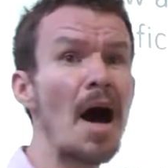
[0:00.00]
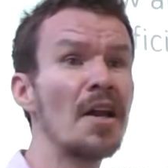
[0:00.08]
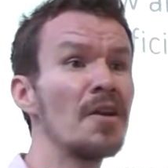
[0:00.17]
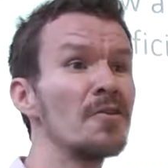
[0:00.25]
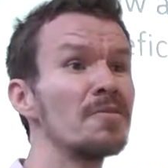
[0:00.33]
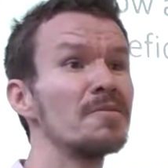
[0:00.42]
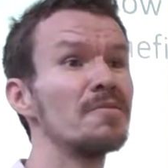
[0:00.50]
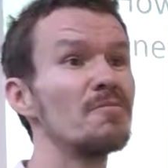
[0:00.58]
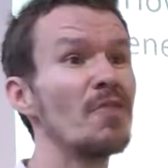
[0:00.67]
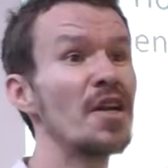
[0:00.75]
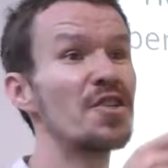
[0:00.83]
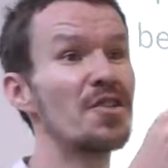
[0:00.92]
I know
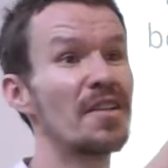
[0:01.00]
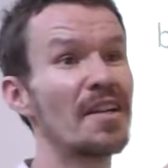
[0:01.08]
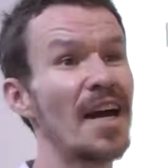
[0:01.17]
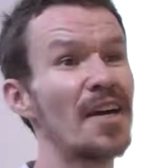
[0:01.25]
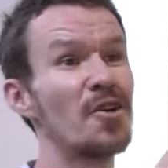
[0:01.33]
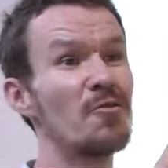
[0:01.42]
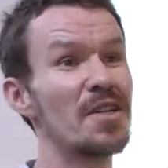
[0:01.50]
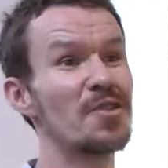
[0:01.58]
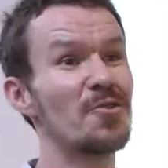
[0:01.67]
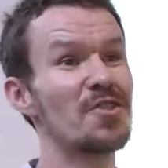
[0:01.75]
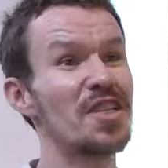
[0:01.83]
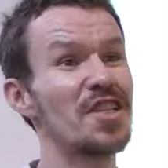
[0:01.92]
Rachel and Kay, you're
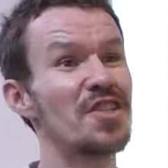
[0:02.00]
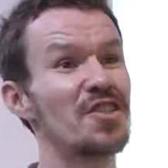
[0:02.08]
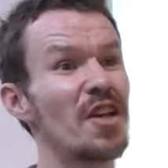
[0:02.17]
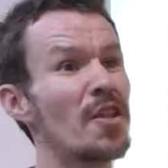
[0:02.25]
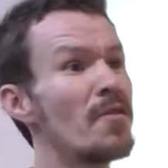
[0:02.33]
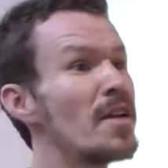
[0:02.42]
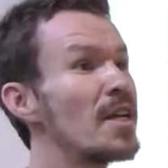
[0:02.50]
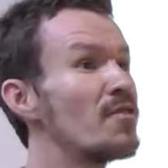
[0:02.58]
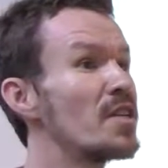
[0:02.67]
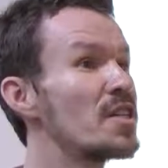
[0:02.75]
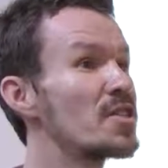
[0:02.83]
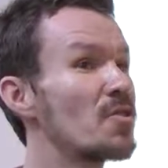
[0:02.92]
ESOL teachers. Are there any
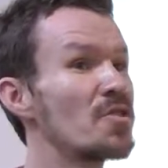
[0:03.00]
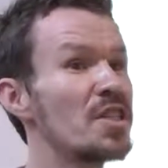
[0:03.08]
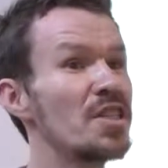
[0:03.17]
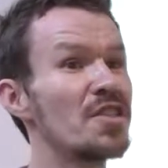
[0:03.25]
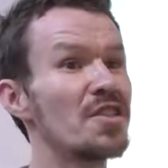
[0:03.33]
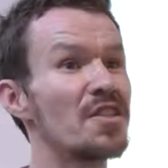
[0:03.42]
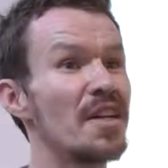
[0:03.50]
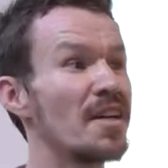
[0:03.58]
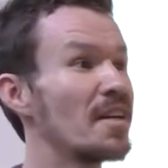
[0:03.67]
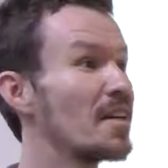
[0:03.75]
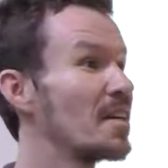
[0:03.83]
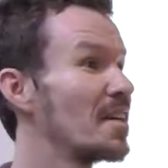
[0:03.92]
other ESOL teachers
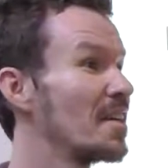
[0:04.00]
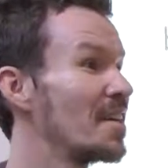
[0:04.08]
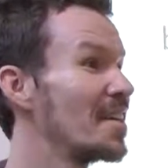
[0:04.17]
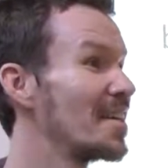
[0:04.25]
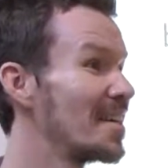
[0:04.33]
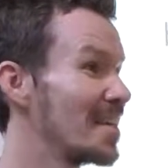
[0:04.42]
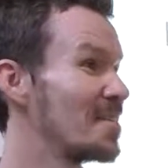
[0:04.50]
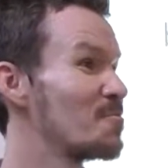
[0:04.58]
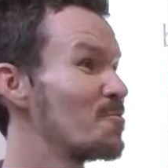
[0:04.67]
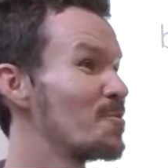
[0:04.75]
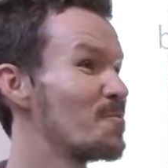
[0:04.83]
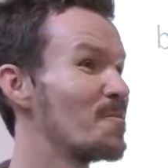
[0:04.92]
here in the
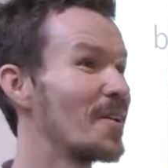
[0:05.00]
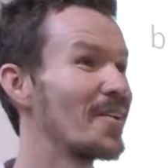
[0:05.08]
room?